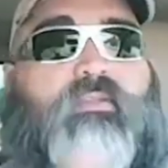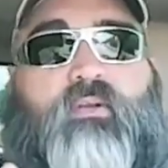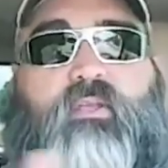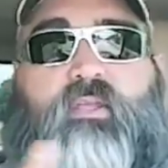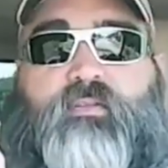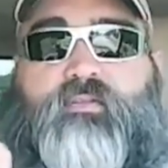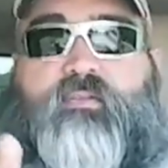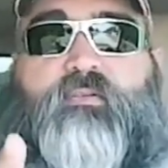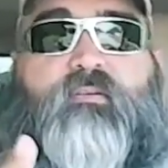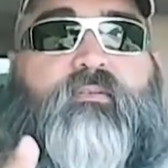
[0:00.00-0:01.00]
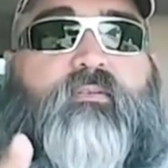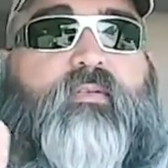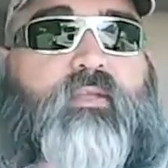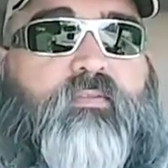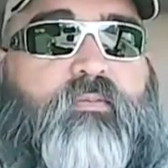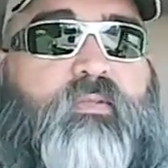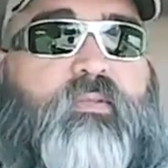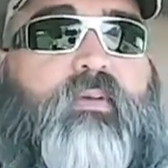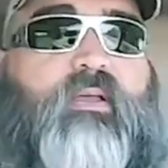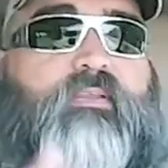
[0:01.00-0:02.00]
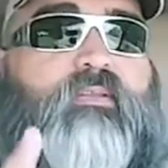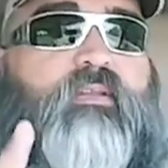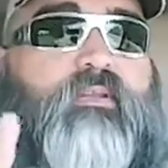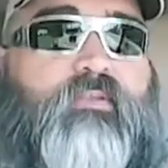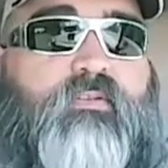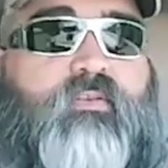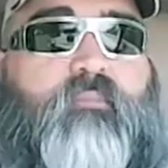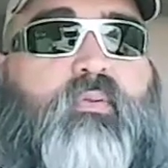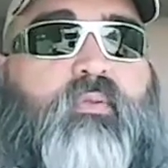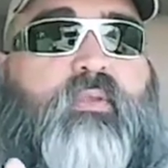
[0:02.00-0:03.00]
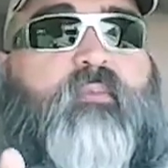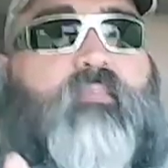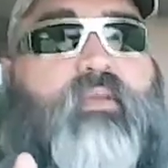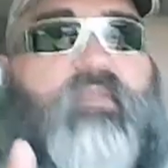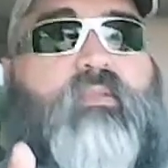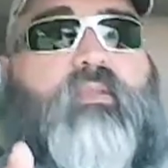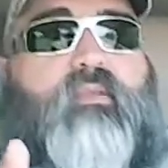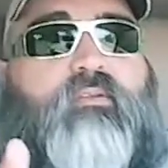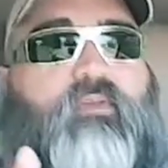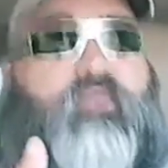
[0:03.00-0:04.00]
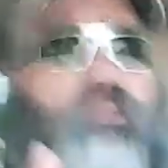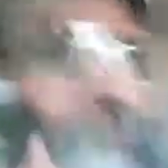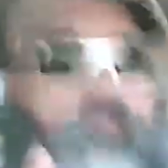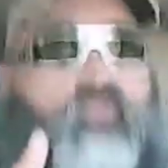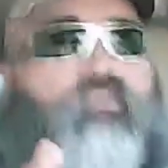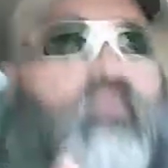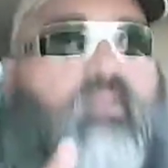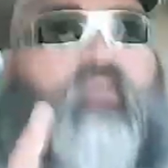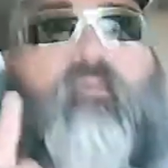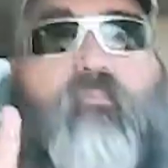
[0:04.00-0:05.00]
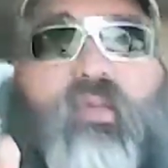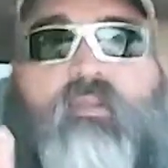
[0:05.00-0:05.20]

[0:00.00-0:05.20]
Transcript: days. I left him a deposit. He's going to start pulling out money in 30 days. But,